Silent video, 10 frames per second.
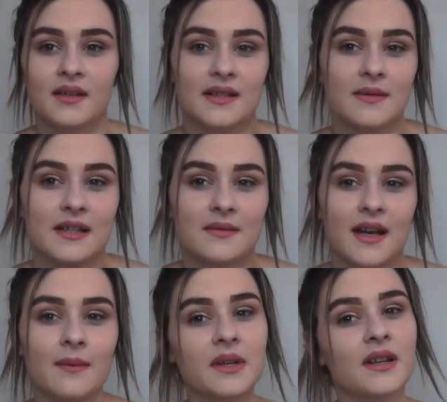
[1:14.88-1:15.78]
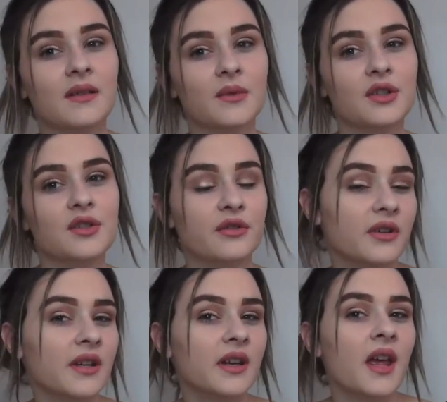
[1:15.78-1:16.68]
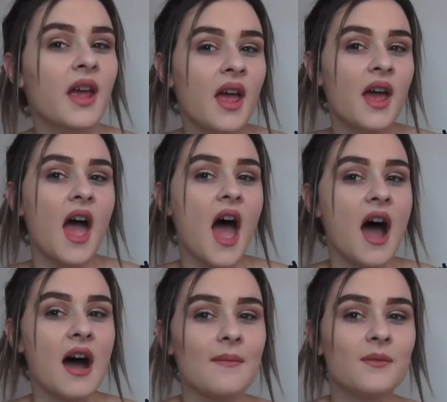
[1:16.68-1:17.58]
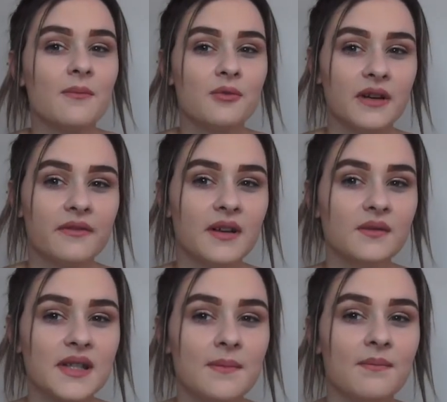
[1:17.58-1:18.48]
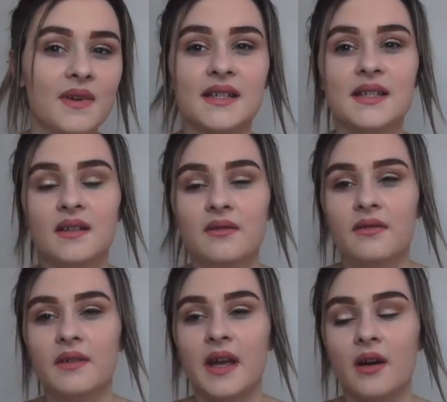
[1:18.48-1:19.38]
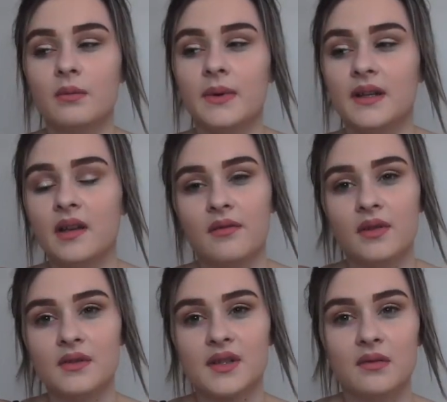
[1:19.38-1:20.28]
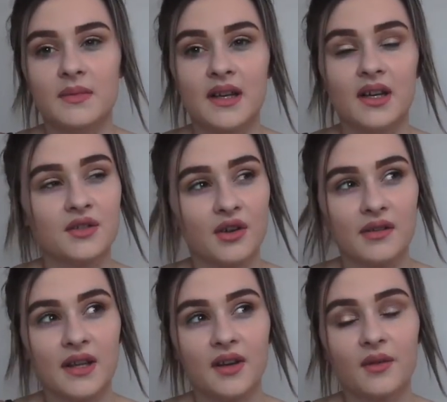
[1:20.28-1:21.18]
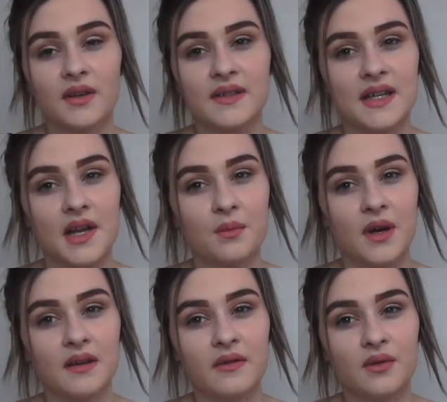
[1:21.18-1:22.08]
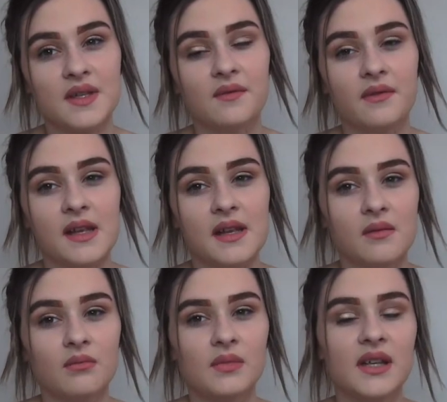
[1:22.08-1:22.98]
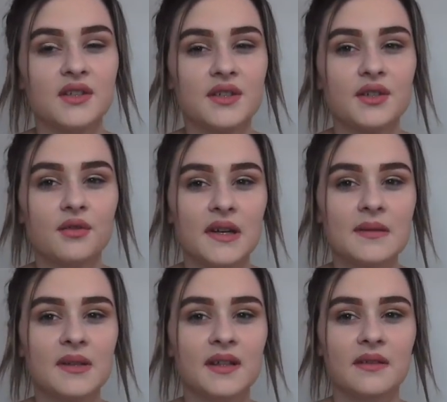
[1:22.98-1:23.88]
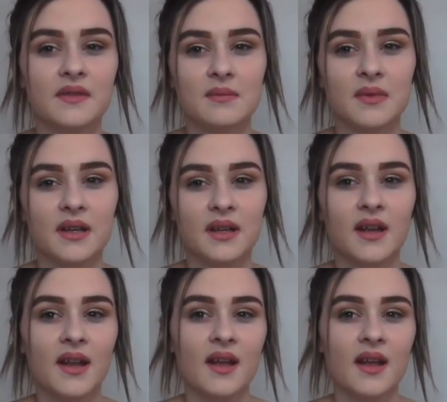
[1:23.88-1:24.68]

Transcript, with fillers: this makes me happy and I'm gonna do it. Um, my boyfriend was a massive help and influence on me. I don't think I would have started one if it wasn't for him. He's just always believed in me